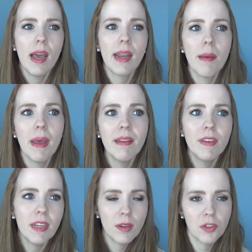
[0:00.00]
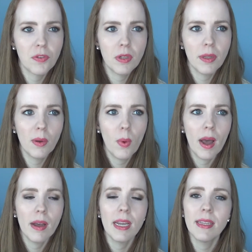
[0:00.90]
And I made videos for a little
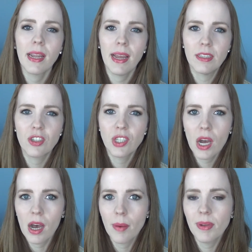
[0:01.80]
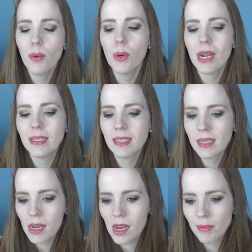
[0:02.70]
while and then I had stopped. And when I
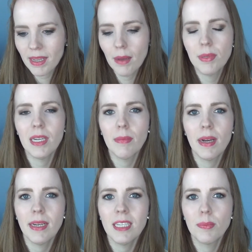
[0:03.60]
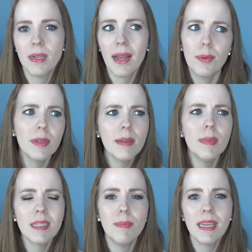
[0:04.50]
stopped, I kept telling my husband, I really
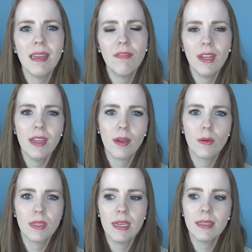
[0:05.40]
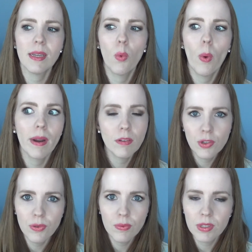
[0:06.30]
miss making videos. And he's like, why
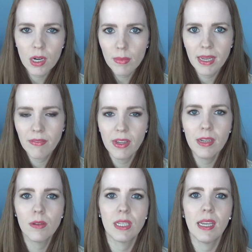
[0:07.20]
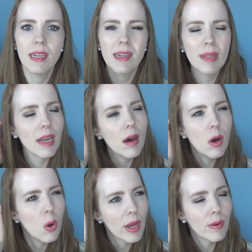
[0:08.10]
don't you start making videos again? And I'm like,
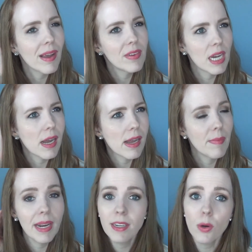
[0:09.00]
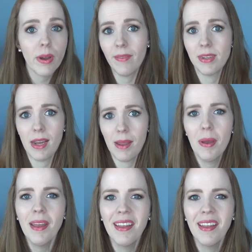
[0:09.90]
oh, I don't have time. And I don't have time.